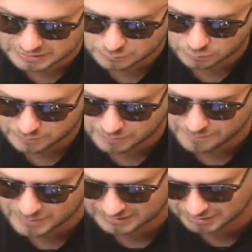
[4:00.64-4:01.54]
get switched
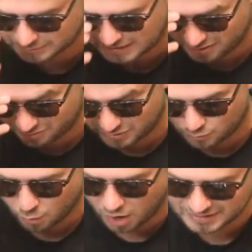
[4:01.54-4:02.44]
by Bedlam, I don't
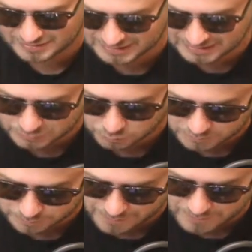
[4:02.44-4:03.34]
really want to get
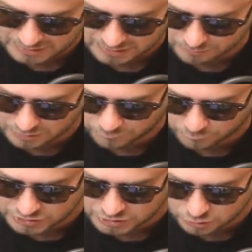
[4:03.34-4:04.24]
switched by Bedlam, but
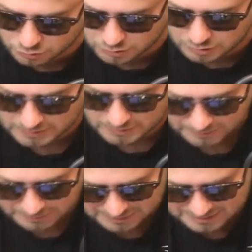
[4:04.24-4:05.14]
if we do,
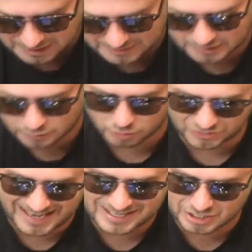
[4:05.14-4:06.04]
it's not the end of the
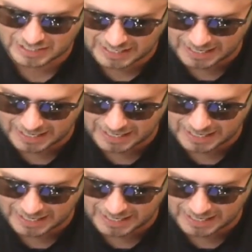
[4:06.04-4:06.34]
world. I could have